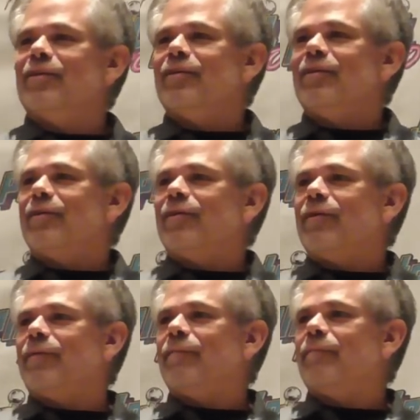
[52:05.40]

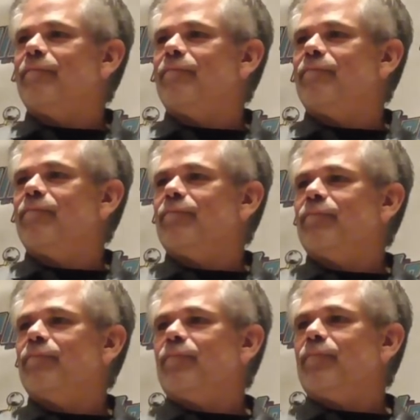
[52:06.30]

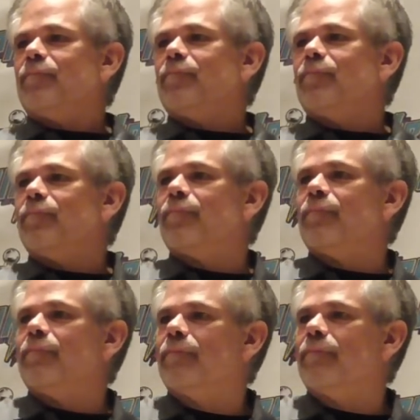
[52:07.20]

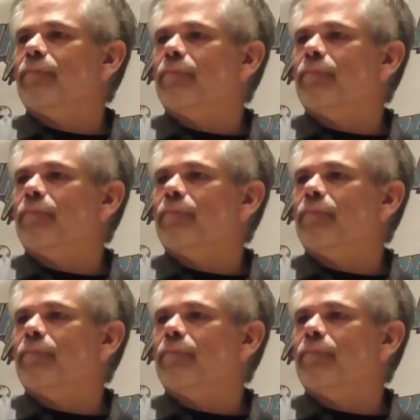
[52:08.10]
Nobody speaks.